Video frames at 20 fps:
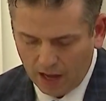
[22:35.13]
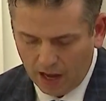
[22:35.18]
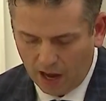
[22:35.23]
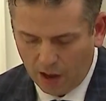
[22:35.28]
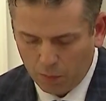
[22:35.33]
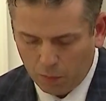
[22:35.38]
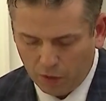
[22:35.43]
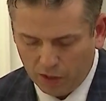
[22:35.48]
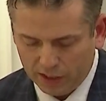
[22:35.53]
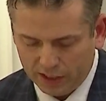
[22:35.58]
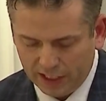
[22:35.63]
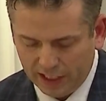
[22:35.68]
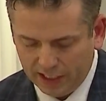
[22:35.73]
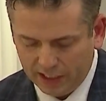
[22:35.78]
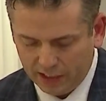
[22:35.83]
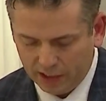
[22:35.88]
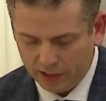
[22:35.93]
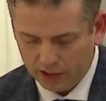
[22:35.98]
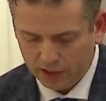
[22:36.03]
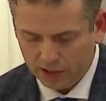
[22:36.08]
and where
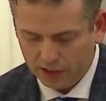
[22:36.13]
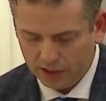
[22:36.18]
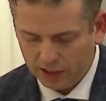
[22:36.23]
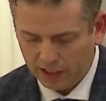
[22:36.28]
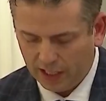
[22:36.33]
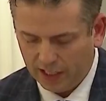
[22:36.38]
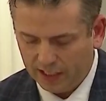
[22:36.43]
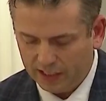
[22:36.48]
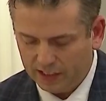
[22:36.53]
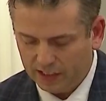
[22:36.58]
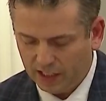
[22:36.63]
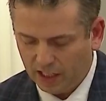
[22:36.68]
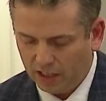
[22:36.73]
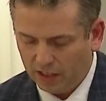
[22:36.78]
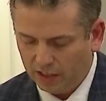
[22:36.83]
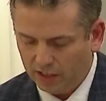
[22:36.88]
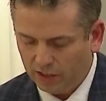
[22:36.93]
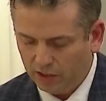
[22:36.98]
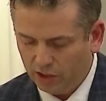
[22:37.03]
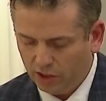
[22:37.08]
teachers can
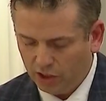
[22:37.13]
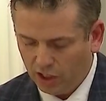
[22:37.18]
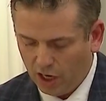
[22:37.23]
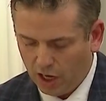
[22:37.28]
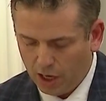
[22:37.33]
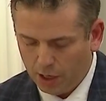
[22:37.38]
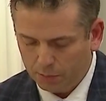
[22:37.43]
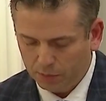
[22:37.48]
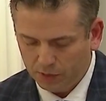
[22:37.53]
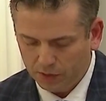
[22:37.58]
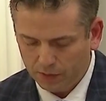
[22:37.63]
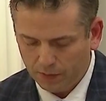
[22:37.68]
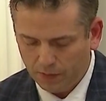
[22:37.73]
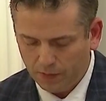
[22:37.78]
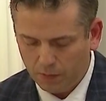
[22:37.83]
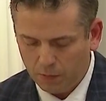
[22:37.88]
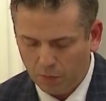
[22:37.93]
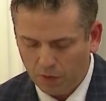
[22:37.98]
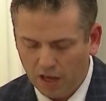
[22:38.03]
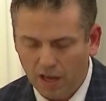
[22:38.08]
excel in their jobs,
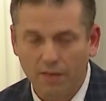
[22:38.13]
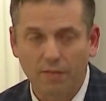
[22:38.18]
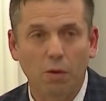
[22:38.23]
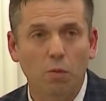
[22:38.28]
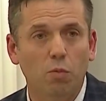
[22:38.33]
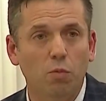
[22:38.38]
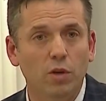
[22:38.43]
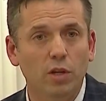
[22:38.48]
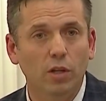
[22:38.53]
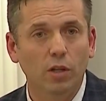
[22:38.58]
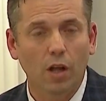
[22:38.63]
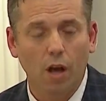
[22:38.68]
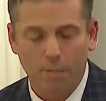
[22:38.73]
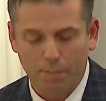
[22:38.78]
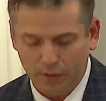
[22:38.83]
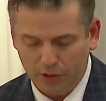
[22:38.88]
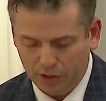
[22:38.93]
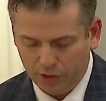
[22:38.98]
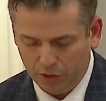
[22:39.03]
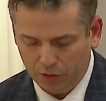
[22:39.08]
and we have a real
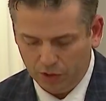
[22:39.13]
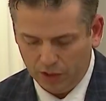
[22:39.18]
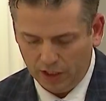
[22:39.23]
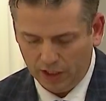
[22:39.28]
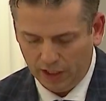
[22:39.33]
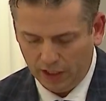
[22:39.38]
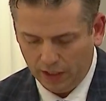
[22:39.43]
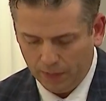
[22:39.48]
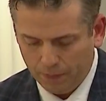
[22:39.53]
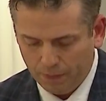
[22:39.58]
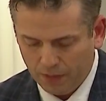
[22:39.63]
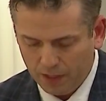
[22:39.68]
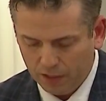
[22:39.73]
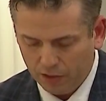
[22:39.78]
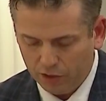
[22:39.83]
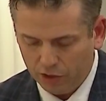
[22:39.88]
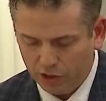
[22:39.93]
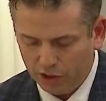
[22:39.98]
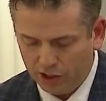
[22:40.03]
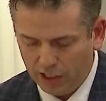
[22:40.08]
opportunity
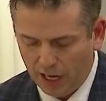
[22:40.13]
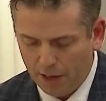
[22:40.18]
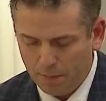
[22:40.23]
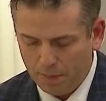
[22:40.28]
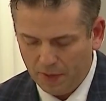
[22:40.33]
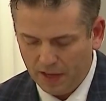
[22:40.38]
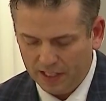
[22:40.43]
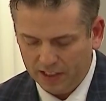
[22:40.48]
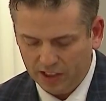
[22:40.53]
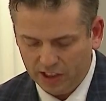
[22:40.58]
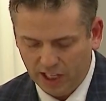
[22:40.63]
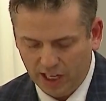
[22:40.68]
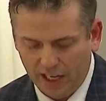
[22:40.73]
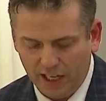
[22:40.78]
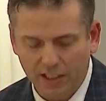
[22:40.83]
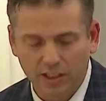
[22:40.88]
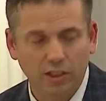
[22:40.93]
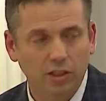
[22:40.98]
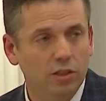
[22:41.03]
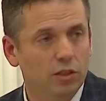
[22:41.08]
to shape and
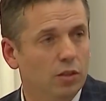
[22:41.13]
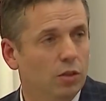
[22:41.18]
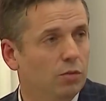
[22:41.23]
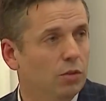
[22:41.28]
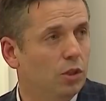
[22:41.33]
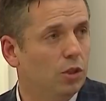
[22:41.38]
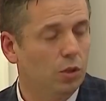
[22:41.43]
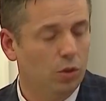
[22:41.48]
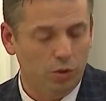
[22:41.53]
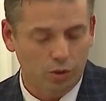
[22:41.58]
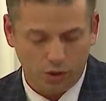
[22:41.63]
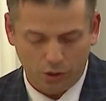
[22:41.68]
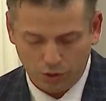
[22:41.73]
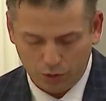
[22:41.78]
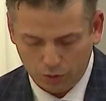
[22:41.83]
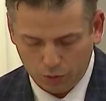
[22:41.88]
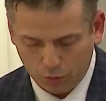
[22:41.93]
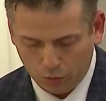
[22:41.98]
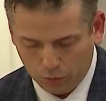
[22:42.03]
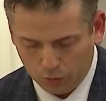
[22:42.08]
change Nova Scotia
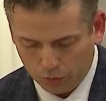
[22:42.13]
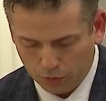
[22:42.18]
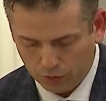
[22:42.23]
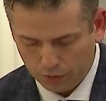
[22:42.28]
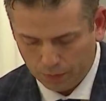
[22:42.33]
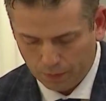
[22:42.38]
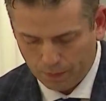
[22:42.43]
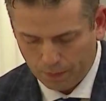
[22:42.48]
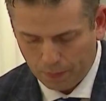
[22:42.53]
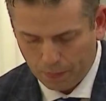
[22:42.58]
schools.